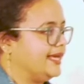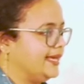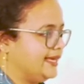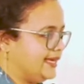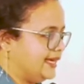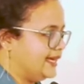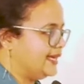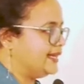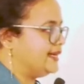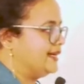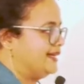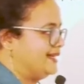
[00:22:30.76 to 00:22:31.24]

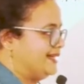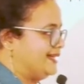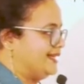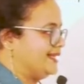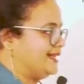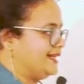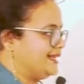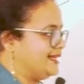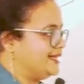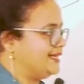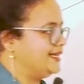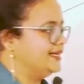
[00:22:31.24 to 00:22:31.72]
again
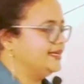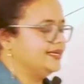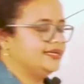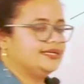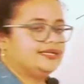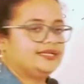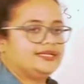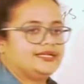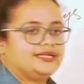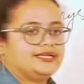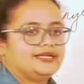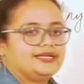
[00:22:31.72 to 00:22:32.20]
reread.
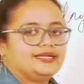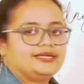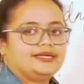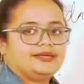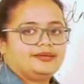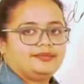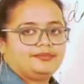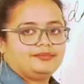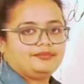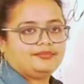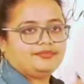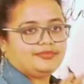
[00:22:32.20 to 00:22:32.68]

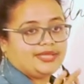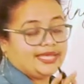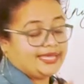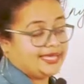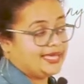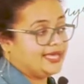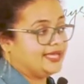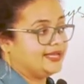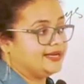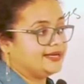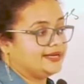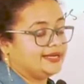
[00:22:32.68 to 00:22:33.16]

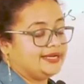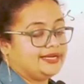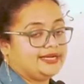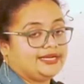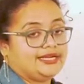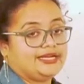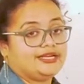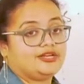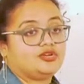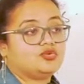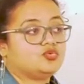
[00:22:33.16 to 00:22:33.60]
Again reread.